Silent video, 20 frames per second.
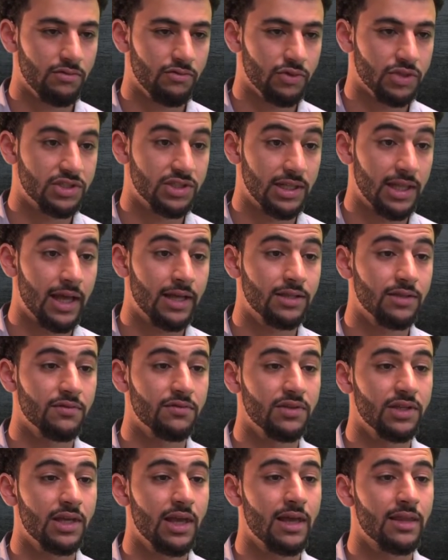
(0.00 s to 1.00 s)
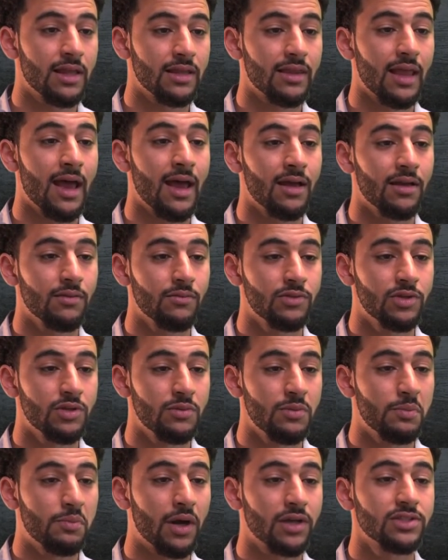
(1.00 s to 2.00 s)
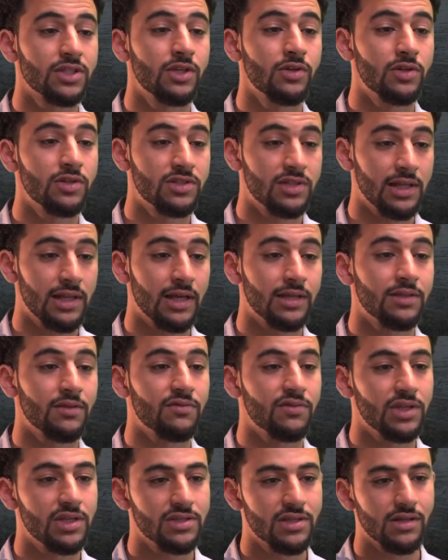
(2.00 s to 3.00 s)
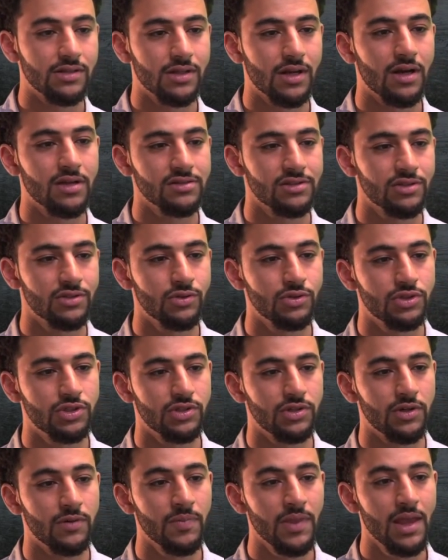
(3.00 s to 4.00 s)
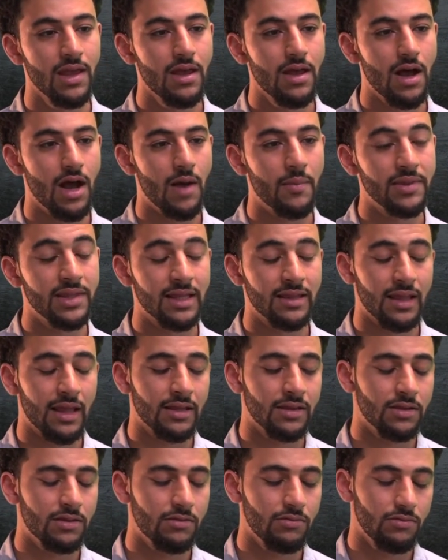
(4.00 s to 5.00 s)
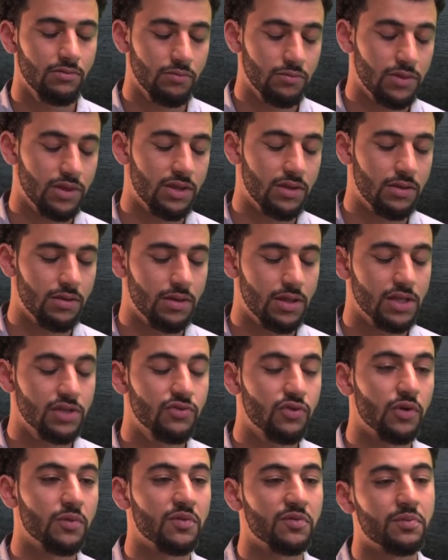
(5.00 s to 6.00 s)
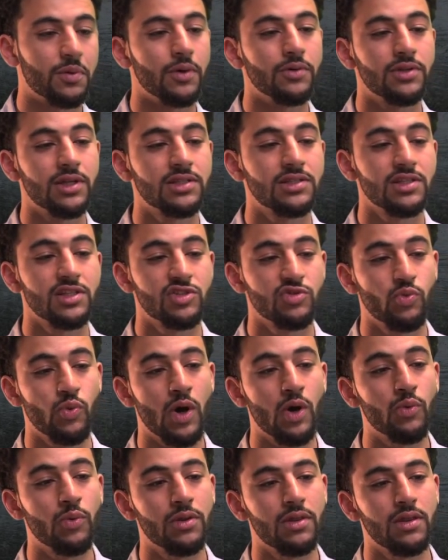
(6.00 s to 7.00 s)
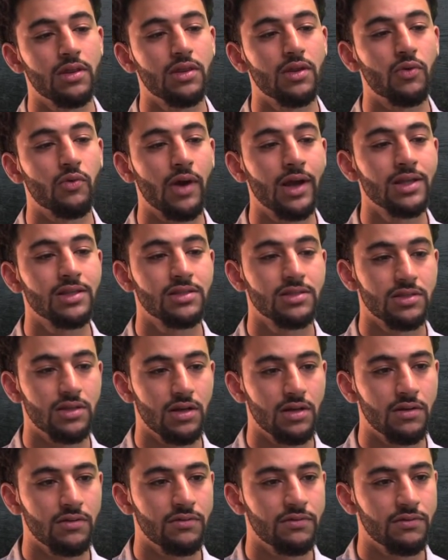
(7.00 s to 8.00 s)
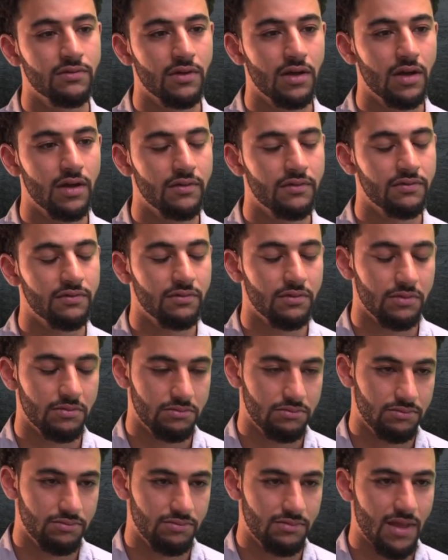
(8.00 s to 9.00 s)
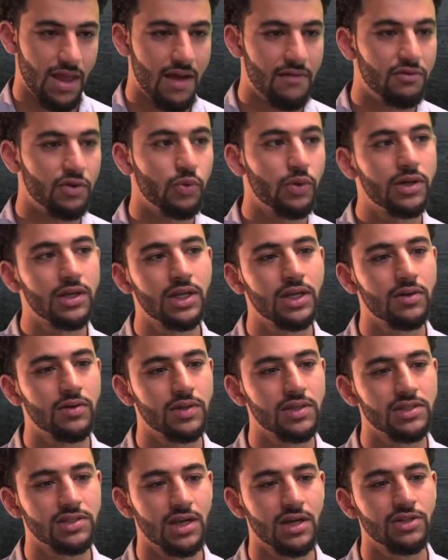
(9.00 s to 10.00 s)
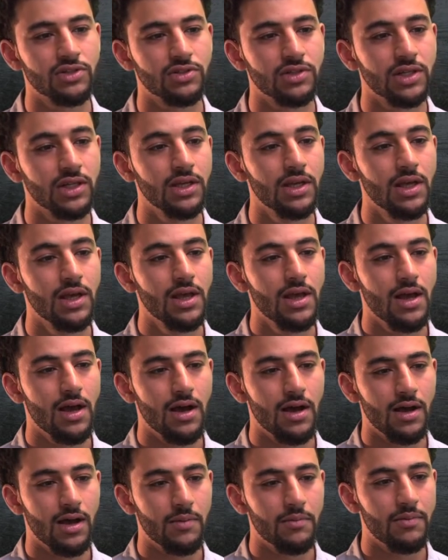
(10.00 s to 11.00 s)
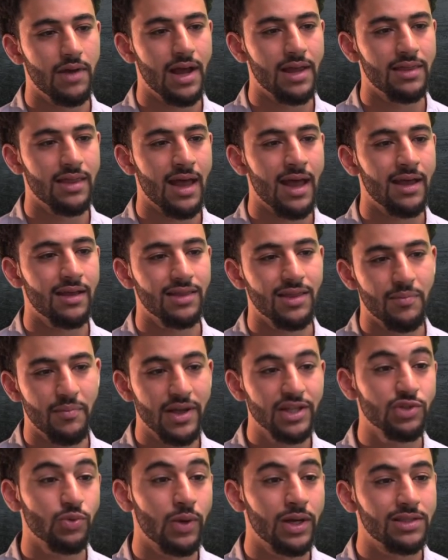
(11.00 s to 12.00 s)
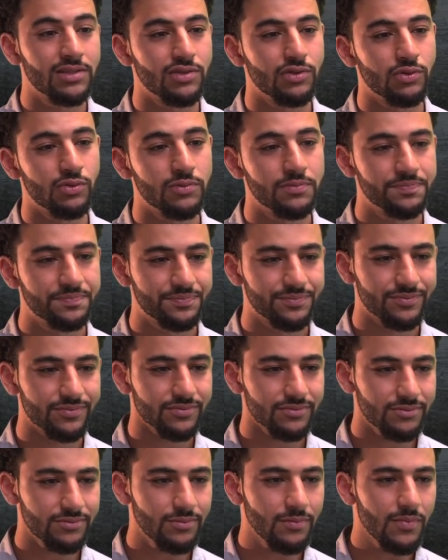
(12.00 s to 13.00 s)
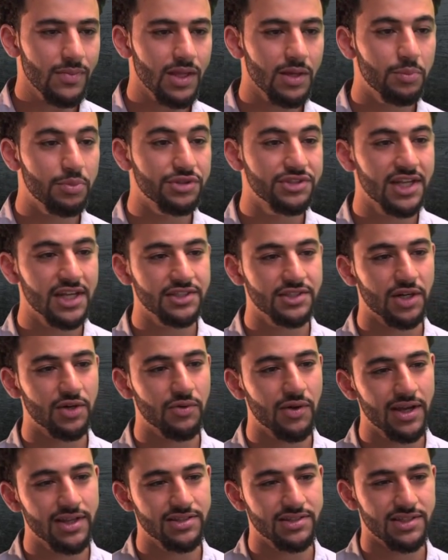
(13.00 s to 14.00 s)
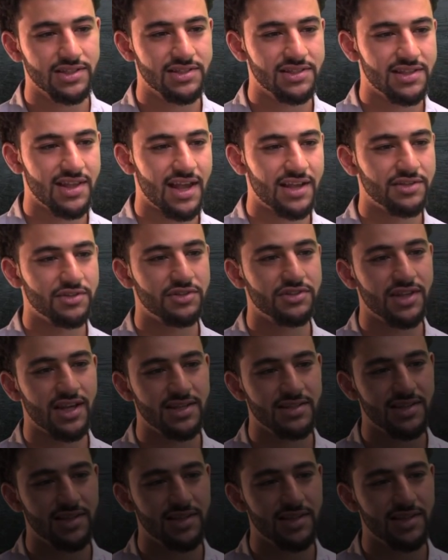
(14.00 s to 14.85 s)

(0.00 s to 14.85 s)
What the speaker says: selectively, and that to be prosecuted selectively is unconstitutional, and that this form of protest is well within the rights of everyone here in this country, and that the best way to protect our rights is to exercise